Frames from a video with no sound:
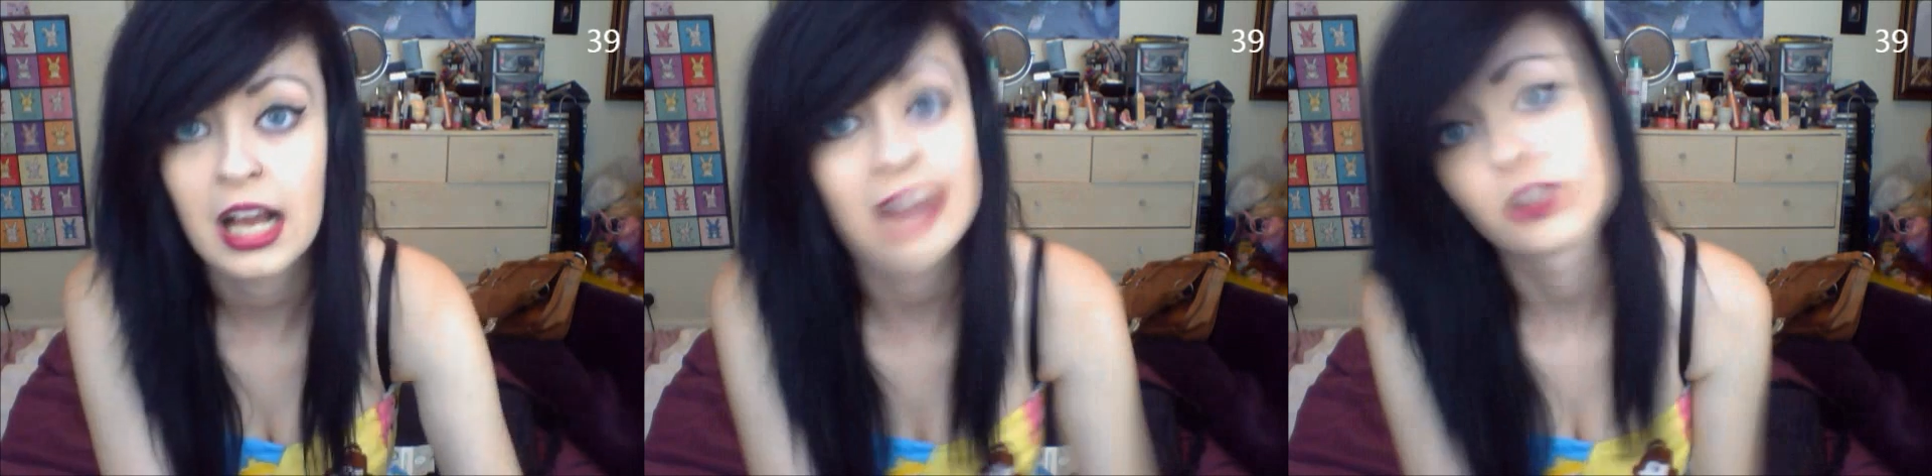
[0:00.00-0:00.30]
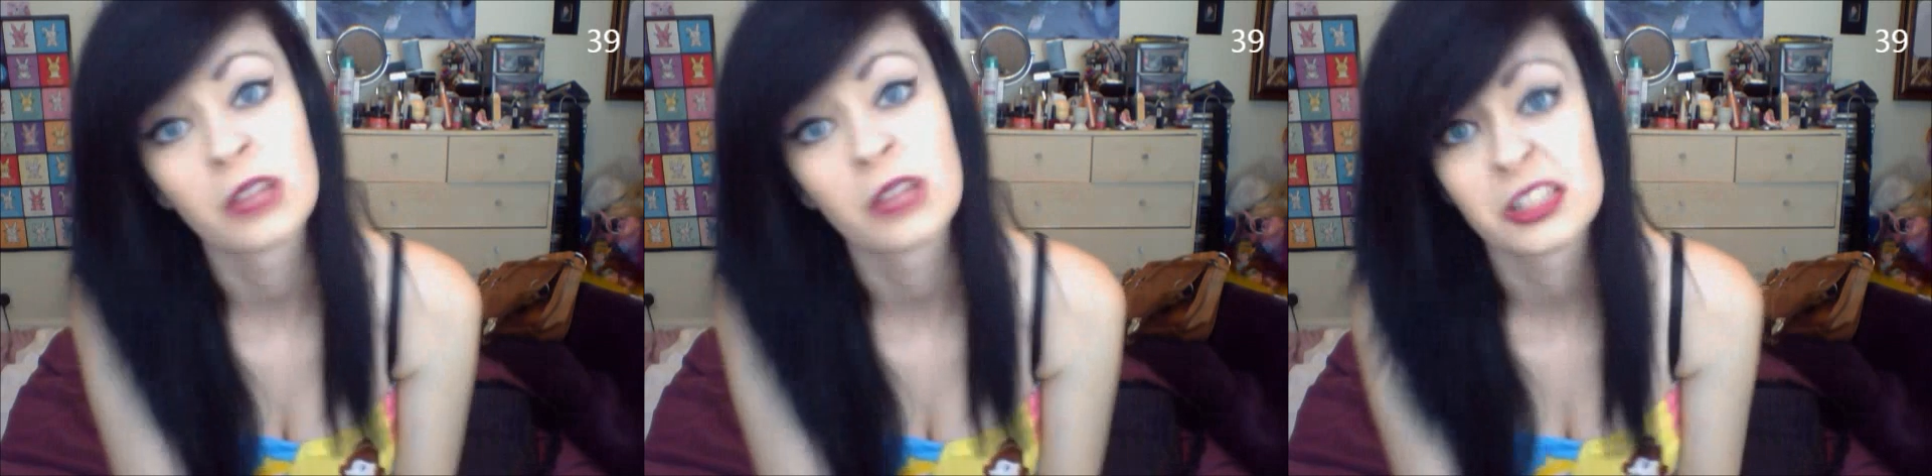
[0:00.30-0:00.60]
I
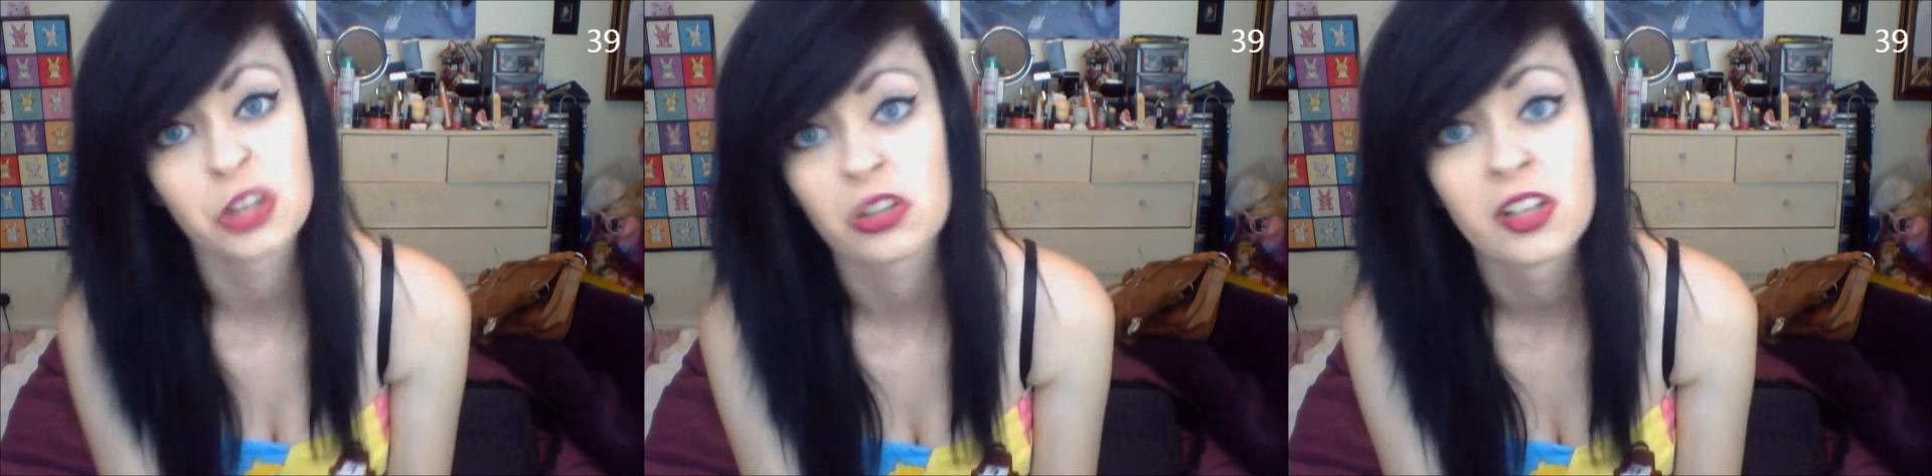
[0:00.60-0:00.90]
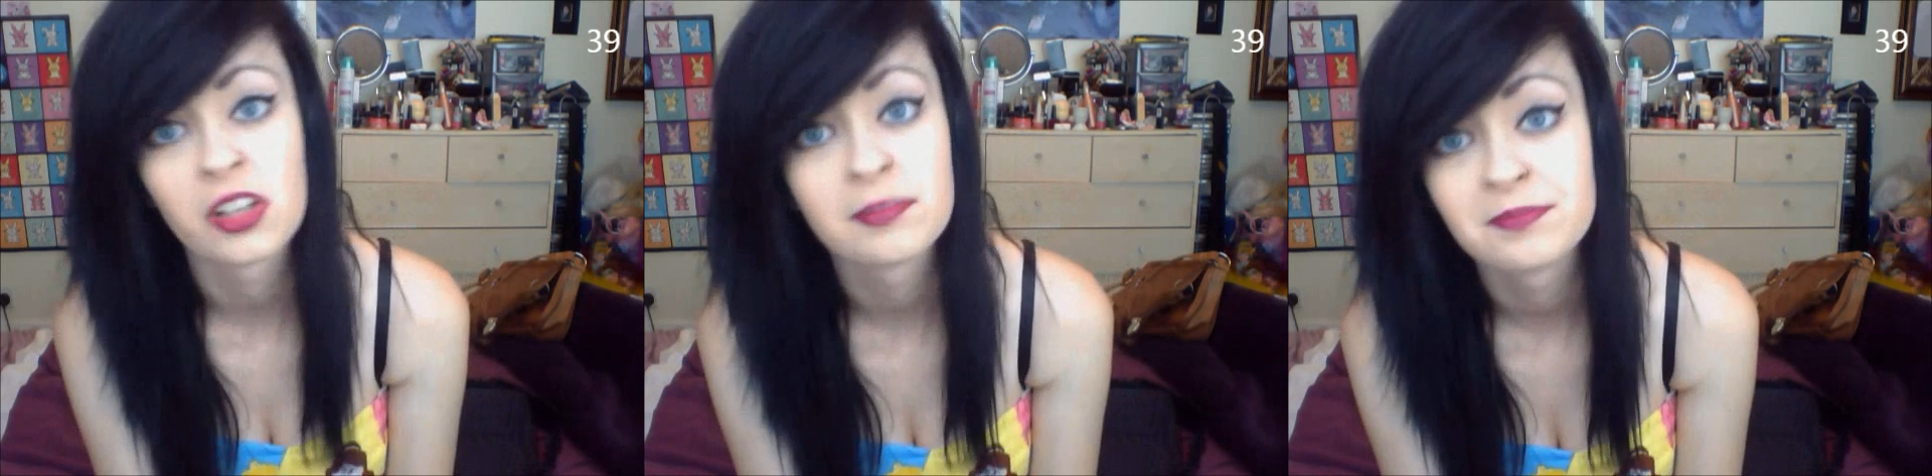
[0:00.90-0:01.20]
don't like
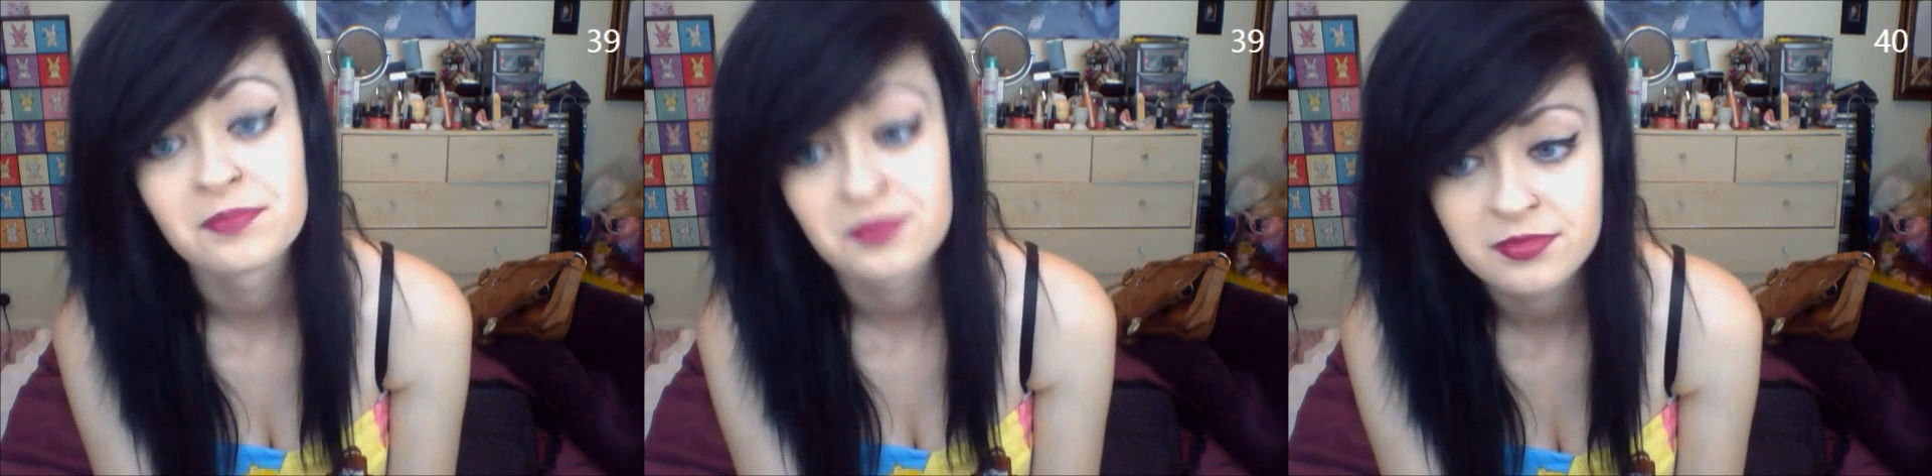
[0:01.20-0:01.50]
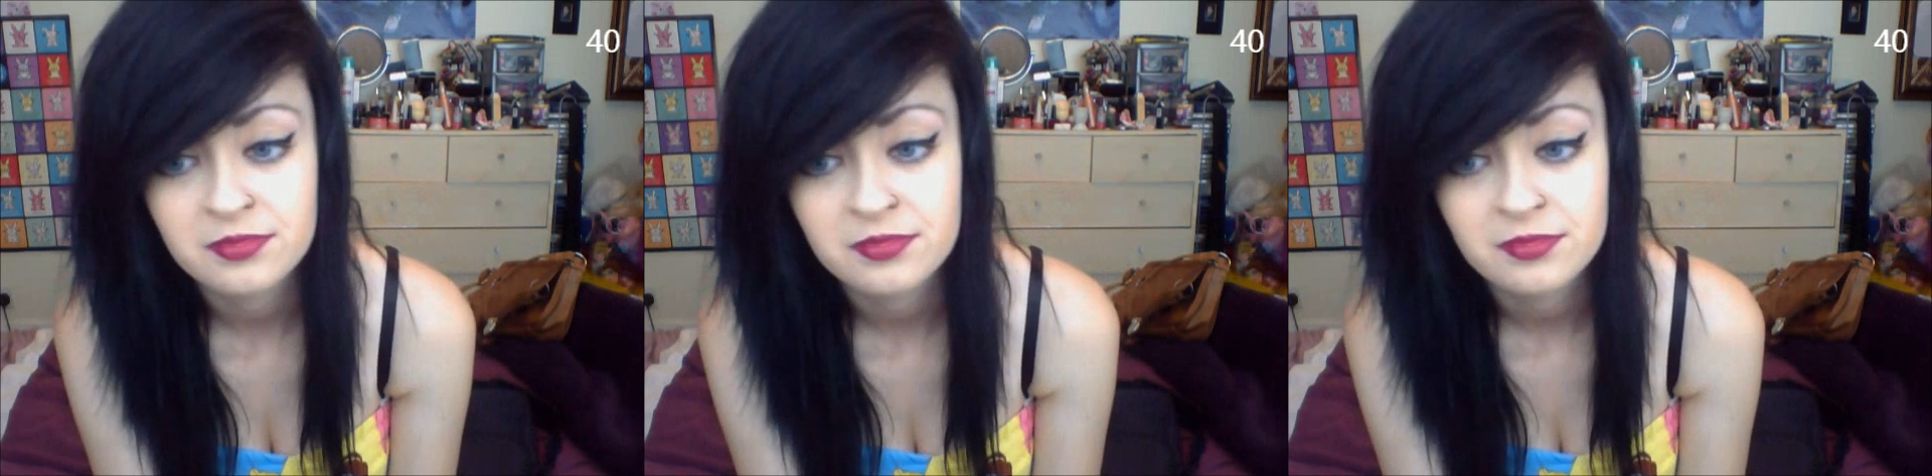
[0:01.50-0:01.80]
chocolate.
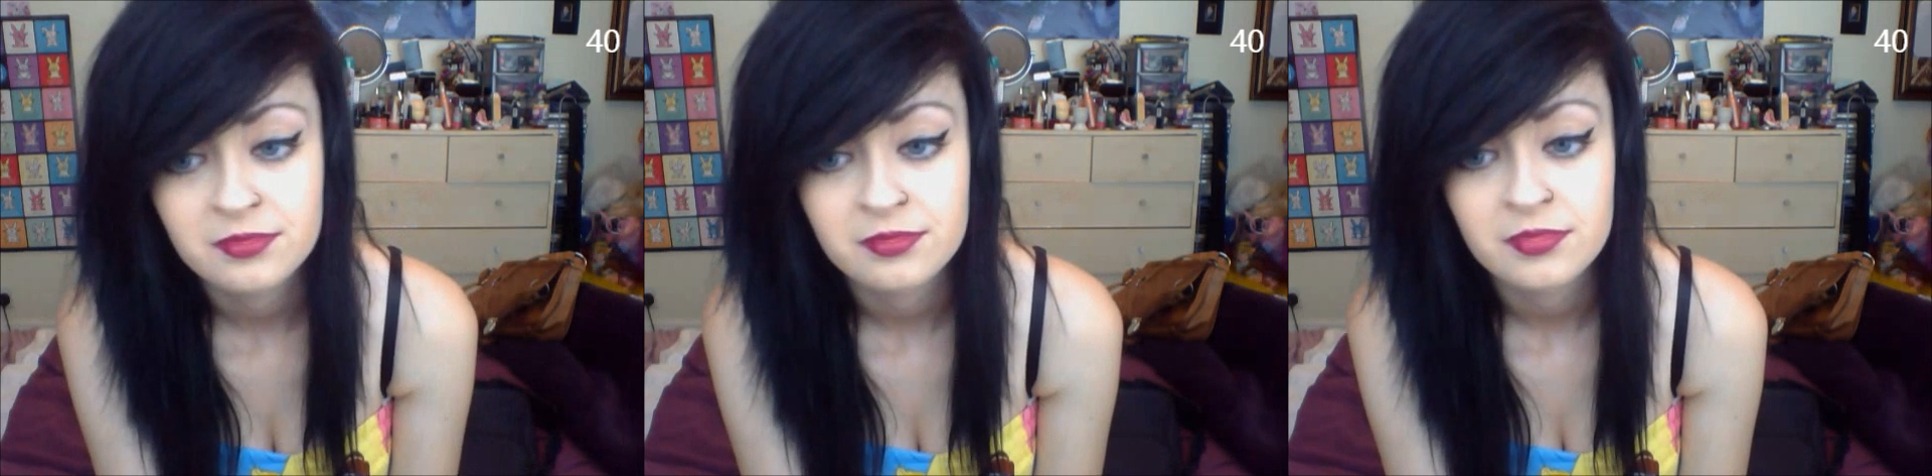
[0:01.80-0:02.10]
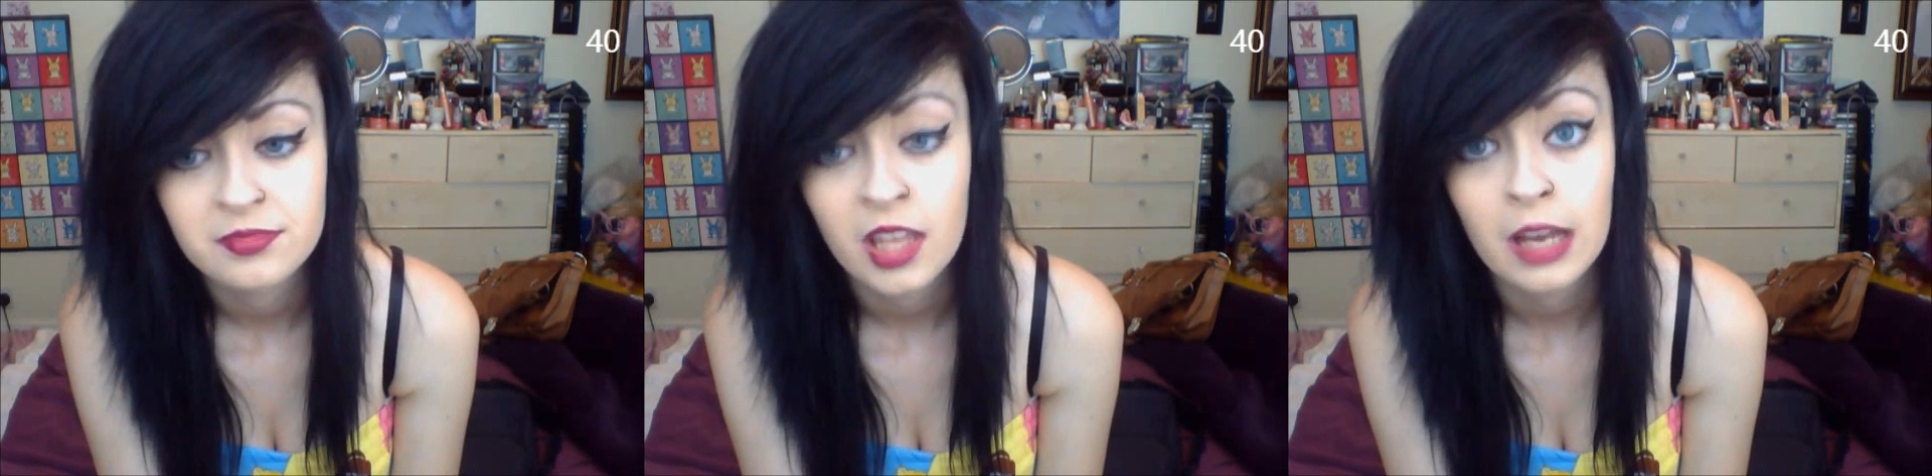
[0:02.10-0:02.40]

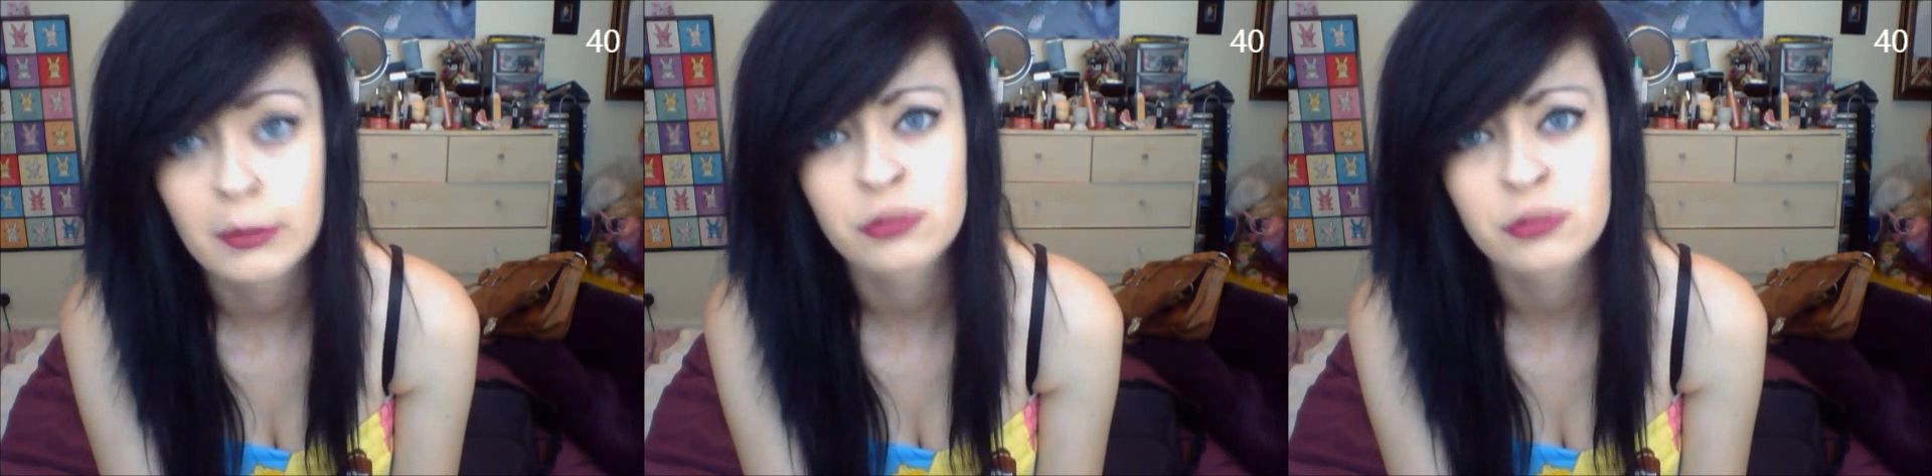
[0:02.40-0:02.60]
I